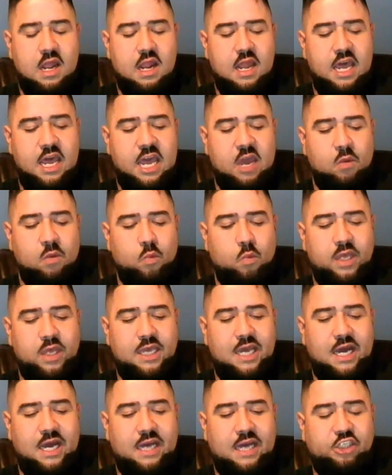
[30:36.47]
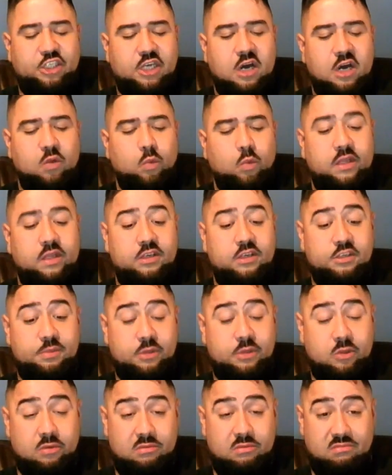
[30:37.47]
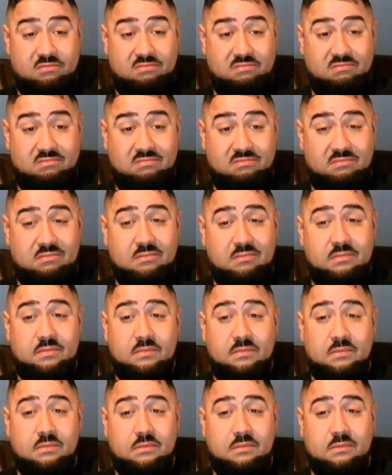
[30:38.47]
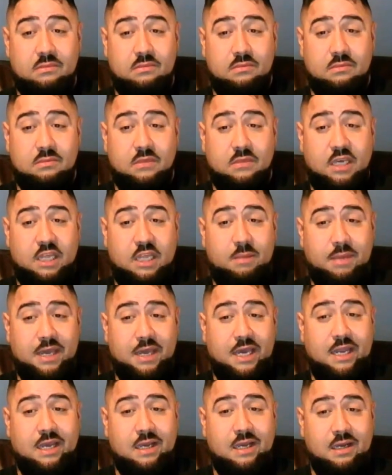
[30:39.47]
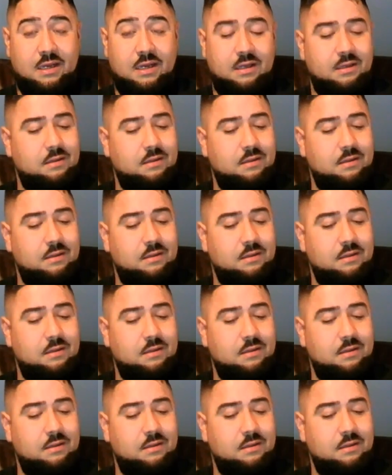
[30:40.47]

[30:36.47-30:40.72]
And we got John Witherspoon in the beginning.